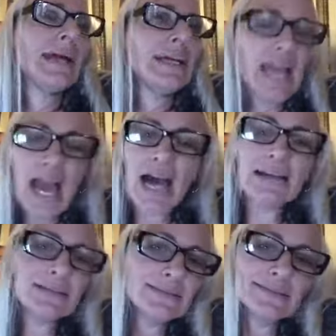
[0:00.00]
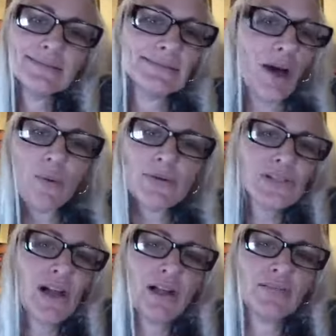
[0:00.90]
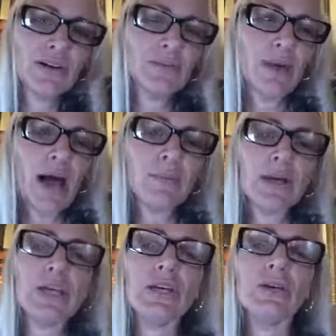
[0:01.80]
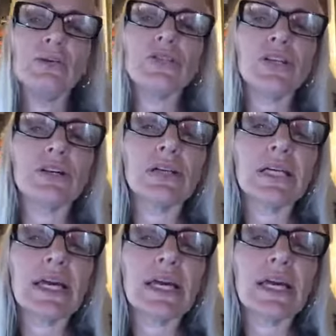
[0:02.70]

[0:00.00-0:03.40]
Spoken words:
yeah, almost all of them. I'm a huge Sherilyn